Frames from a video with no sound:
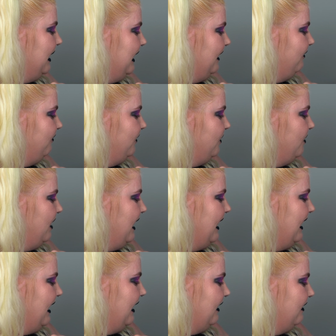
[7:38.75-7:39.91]
if you
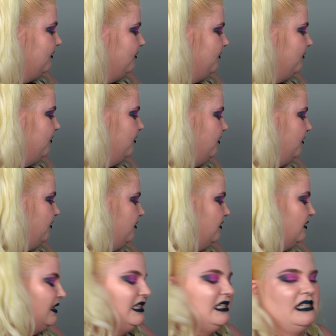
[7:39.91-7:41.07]
have
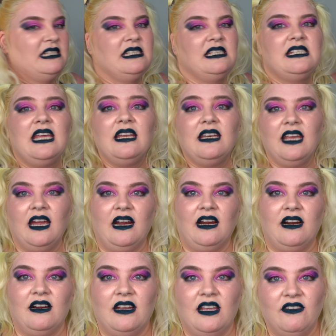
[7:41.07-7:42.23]

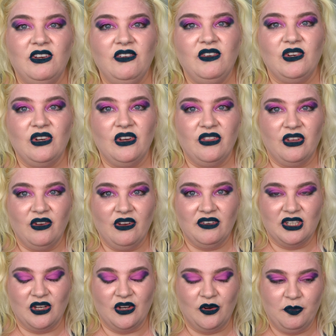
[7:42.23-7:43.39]
skincare, even if you know that you
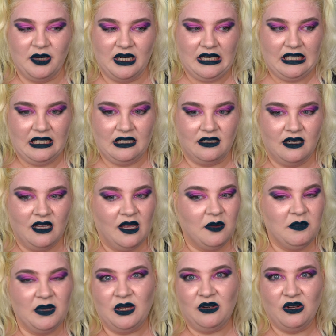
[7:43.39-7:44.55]
haven't opened it,
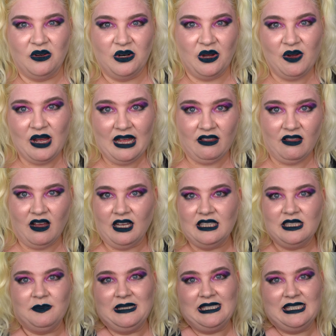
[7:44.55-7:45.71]
but you don't know how long it's
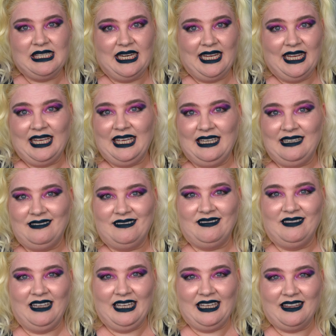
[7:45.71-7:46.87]
been sitting in
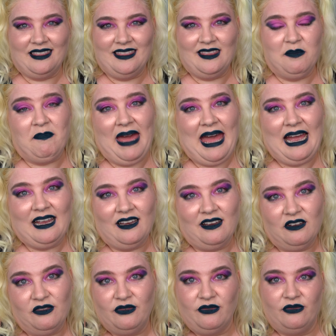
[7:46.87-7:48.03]
like the back
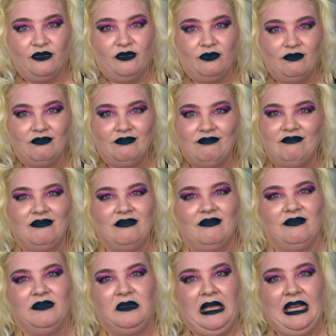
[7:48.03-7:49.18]
of
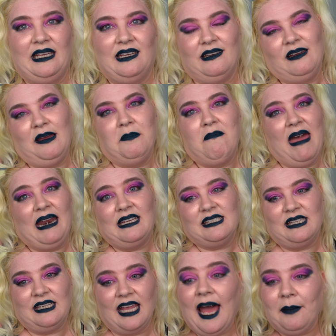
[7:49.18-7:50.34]
like a
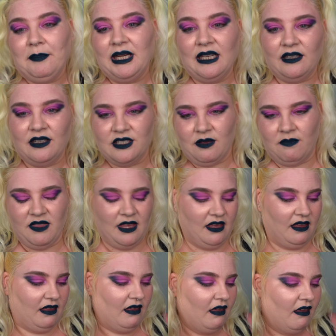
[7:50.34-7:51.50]
medicine cabinet or
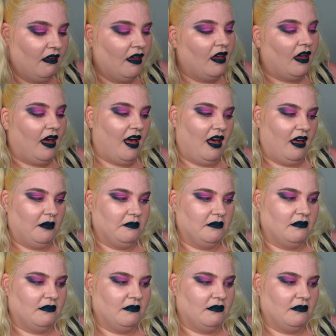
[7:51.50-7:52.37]
something, it